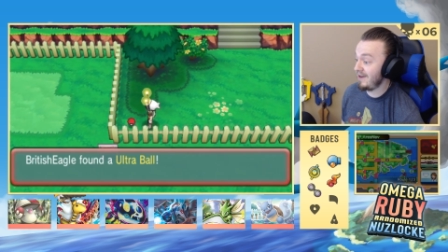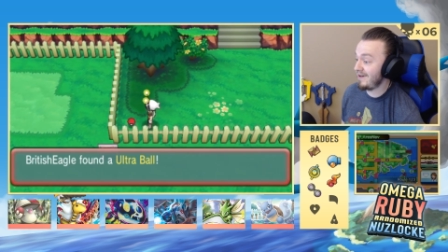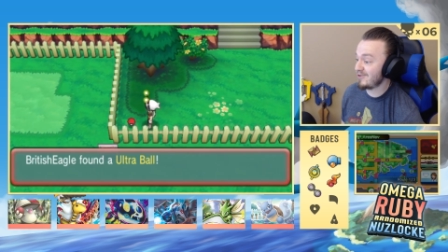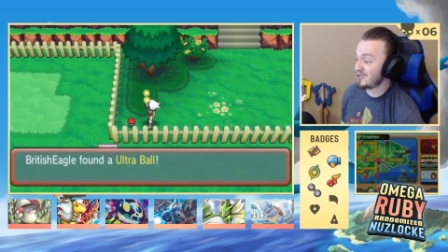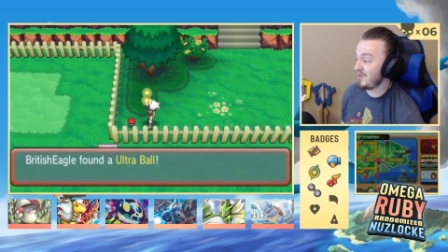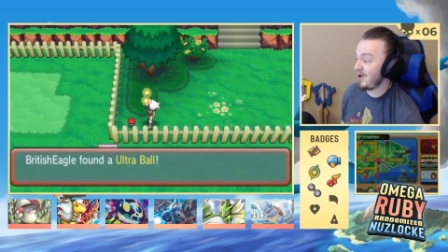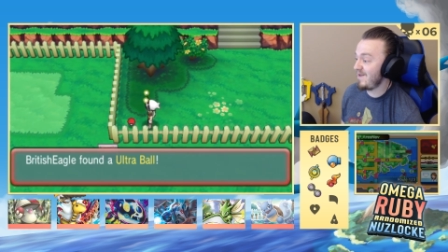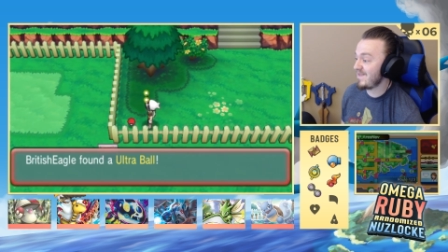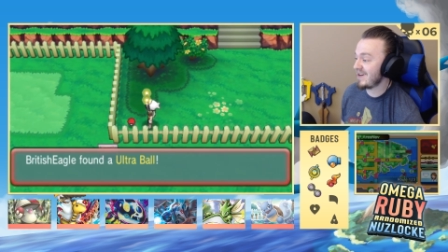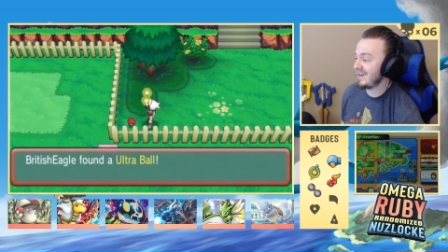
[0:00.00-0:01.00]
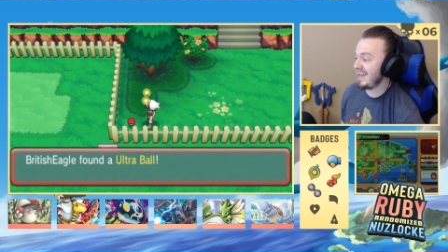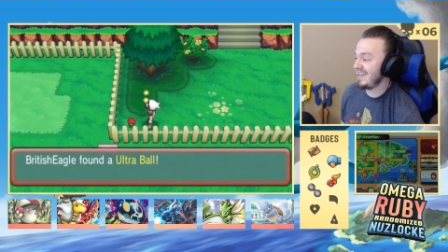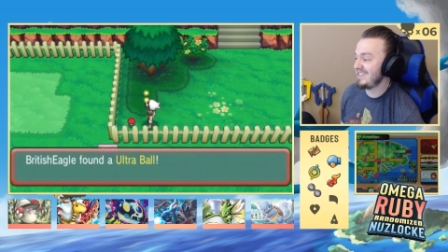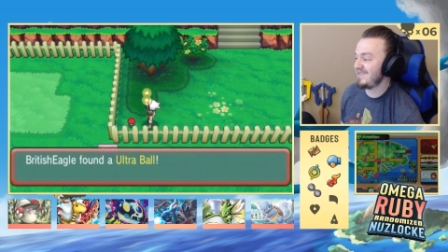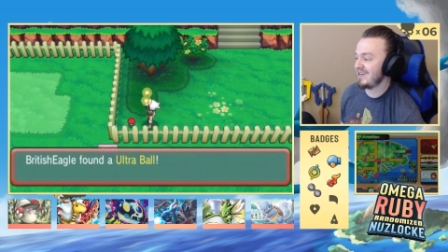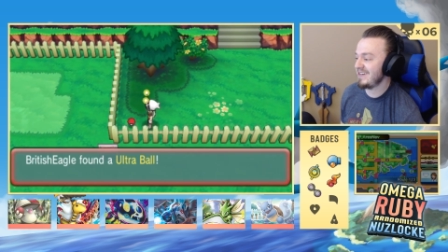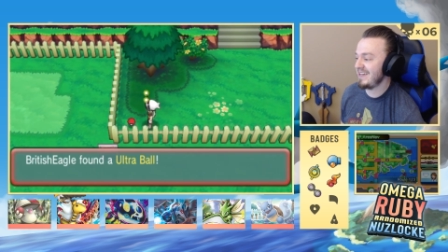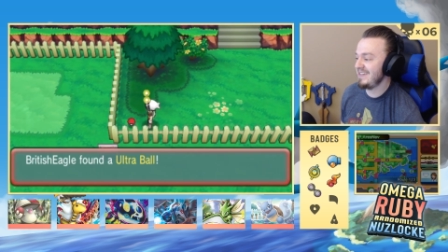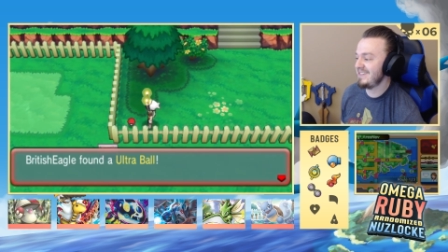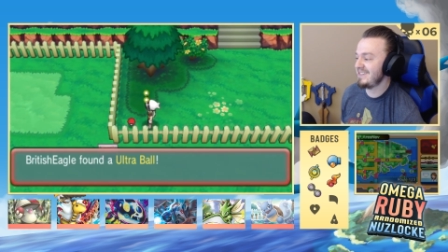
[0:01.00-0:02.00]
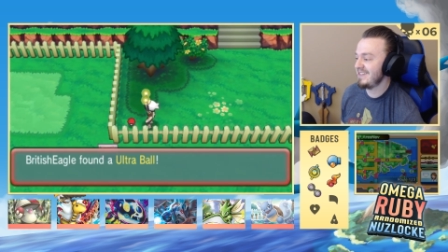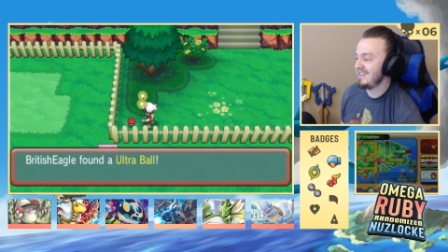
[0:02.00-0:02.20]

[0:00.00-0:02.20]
an Ultra Ball. Very nice, very nice.